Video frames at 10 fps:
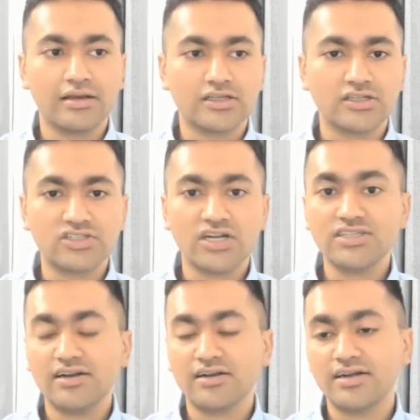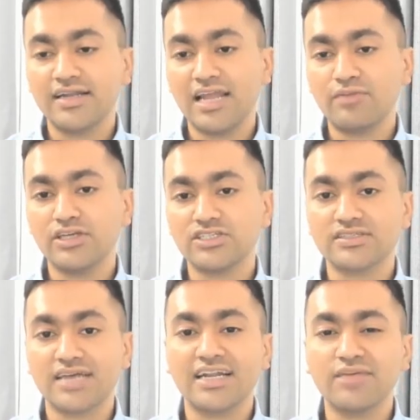The structural
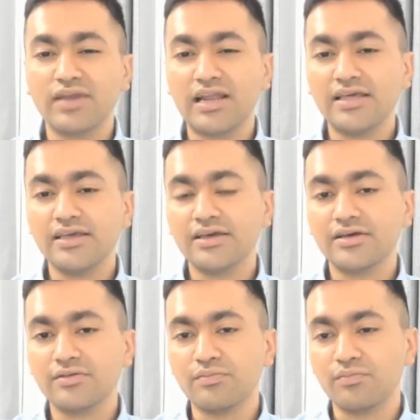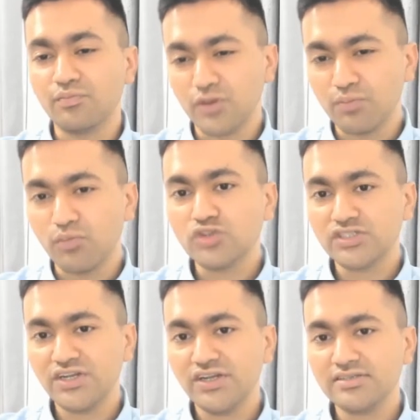dilapidations are typically the most
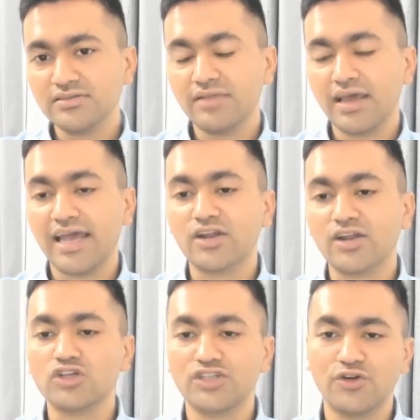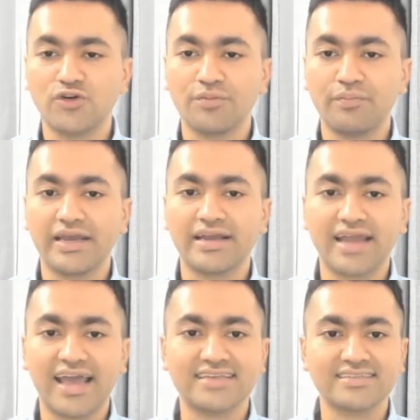serious and costly to
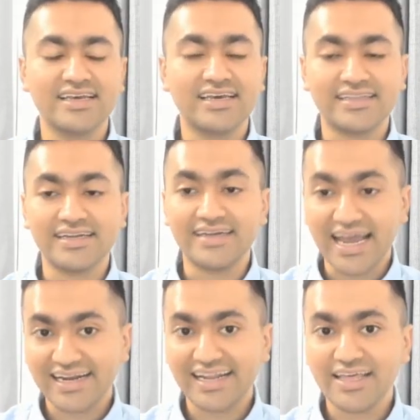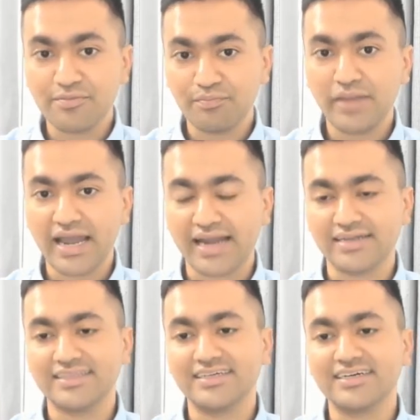repair as they directly impact
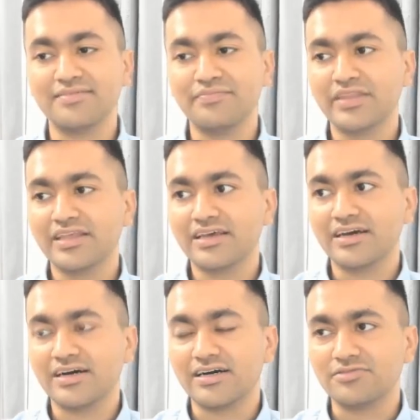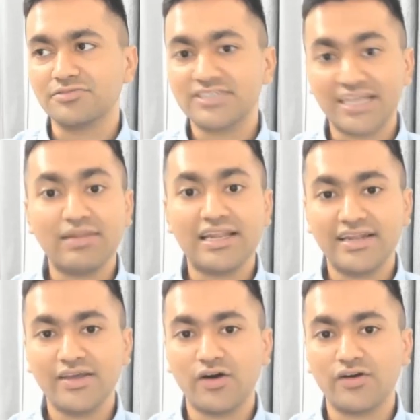the
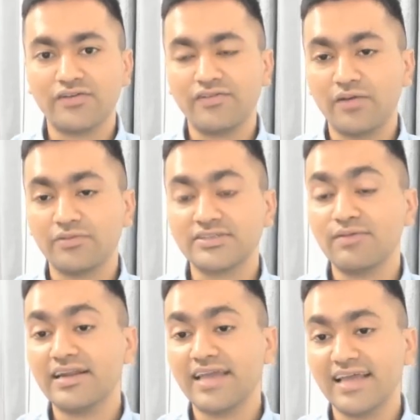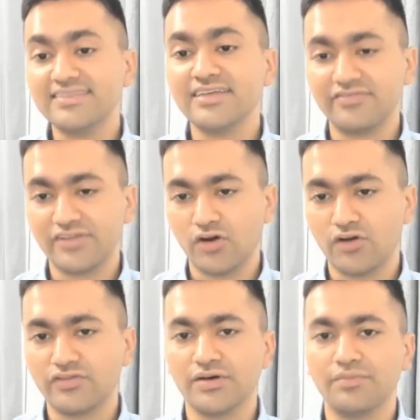stability and safety
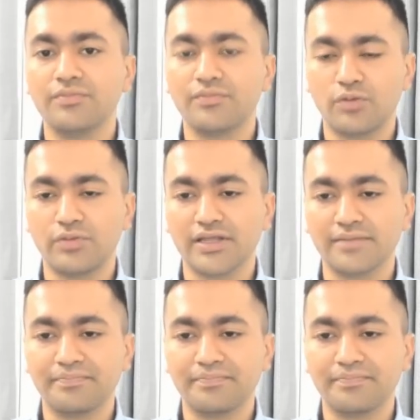of the property.